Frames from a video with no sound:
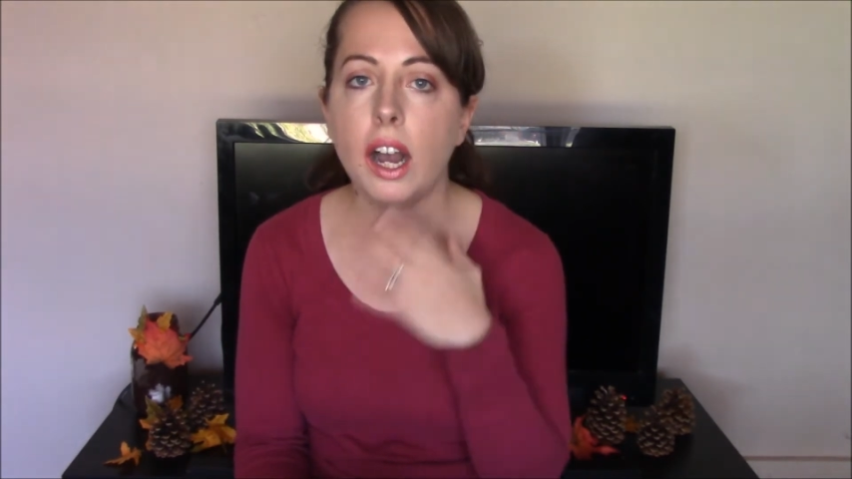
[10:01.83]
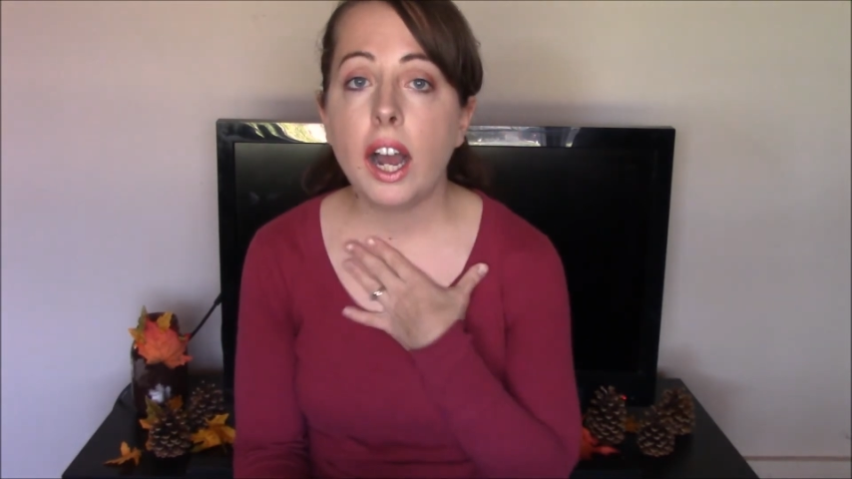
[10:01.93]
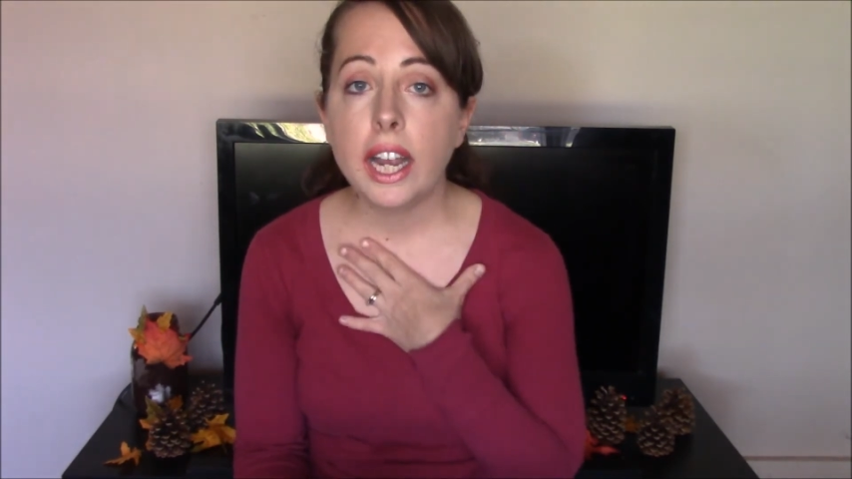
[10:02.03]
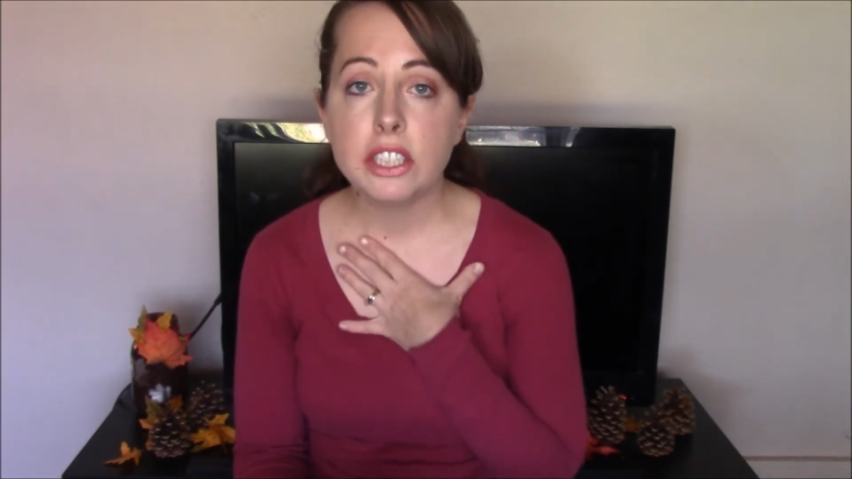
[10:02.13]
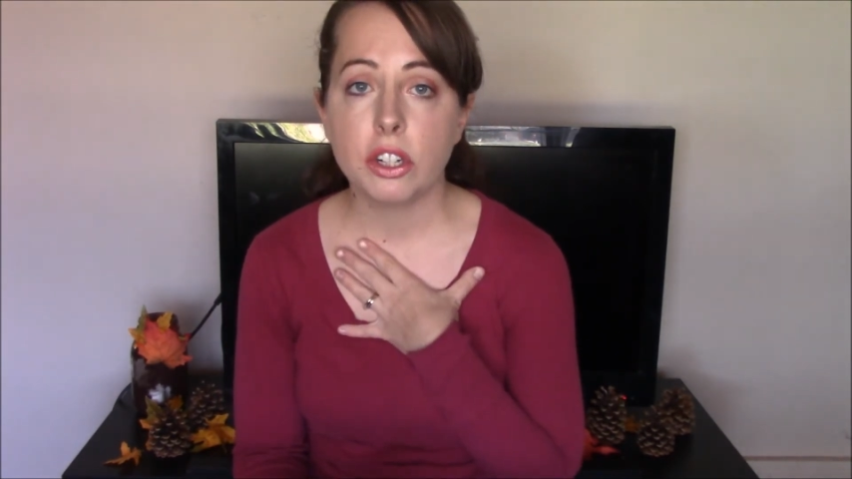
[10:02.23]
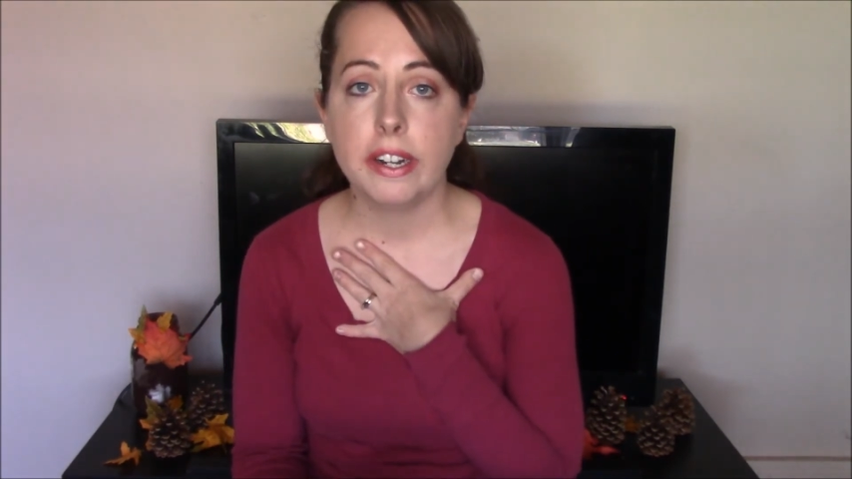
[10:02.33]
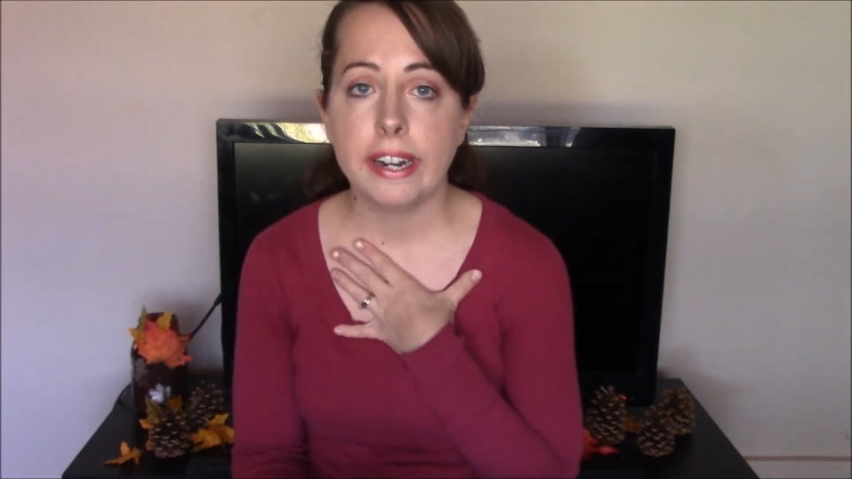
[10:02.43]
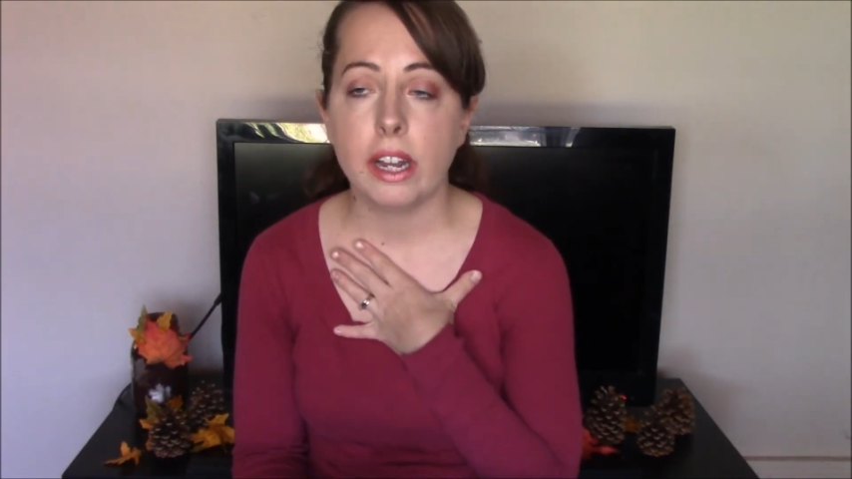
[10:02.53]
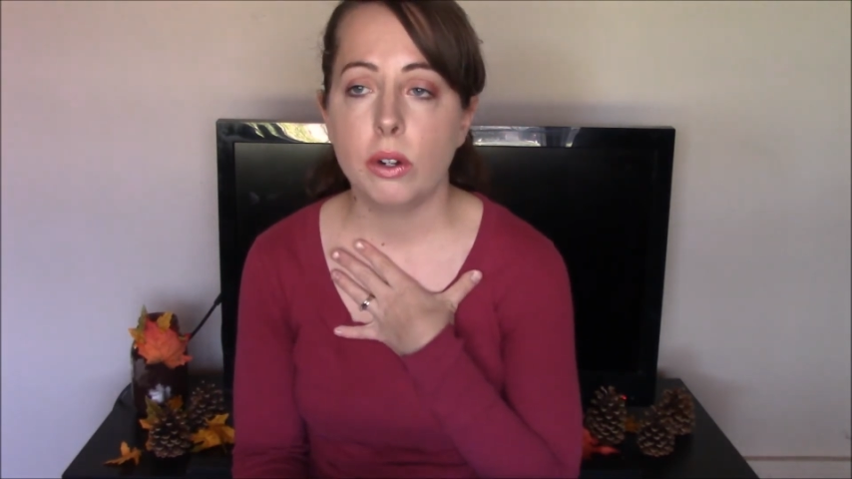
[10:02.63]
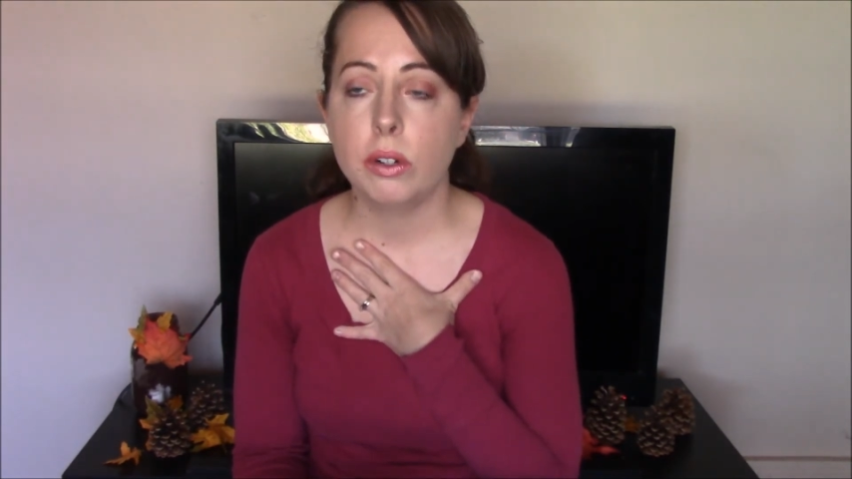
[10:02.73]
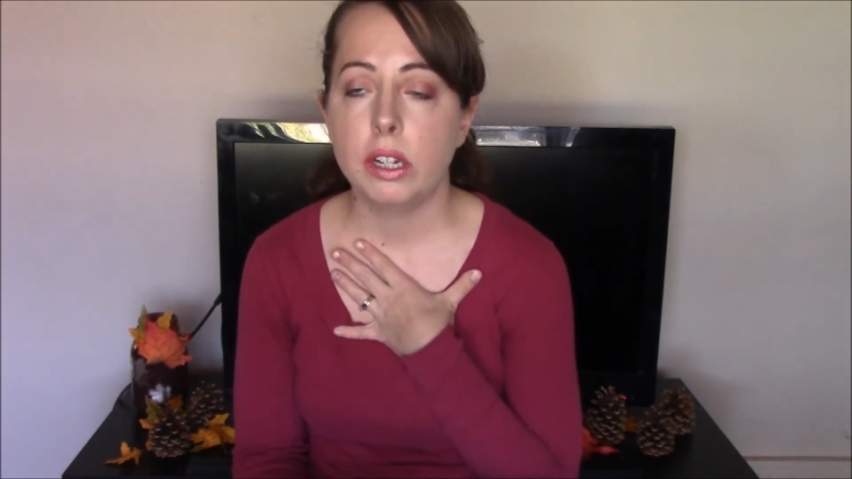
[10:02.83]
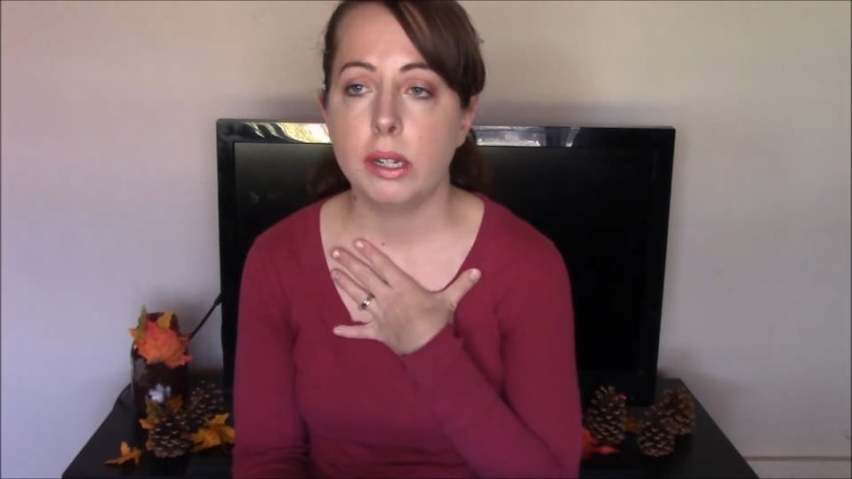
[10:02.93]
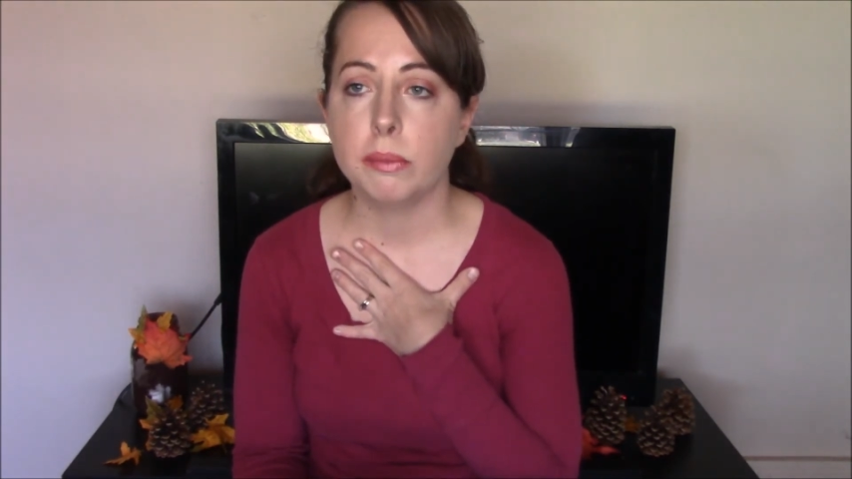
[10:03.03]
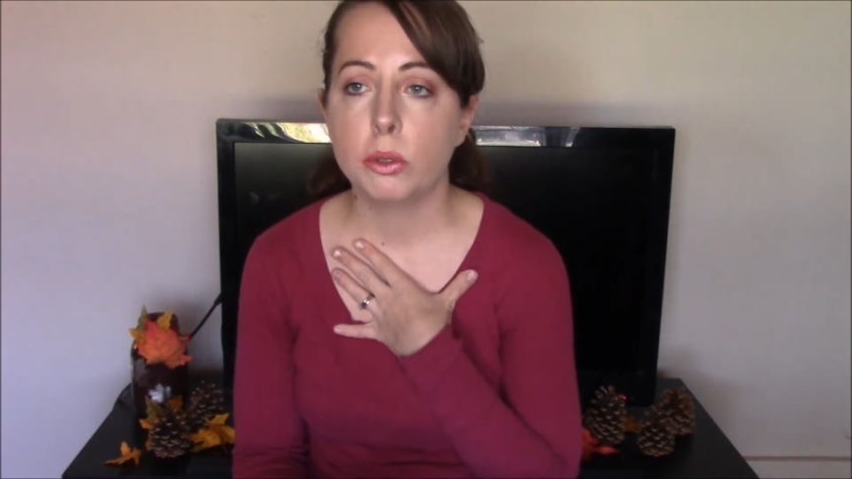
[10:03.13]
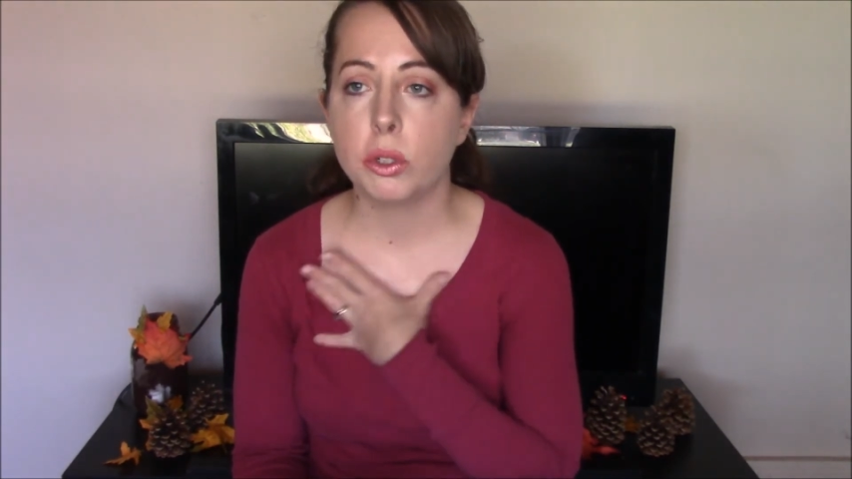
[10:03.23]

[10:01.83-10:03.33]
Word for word: I started out, um, of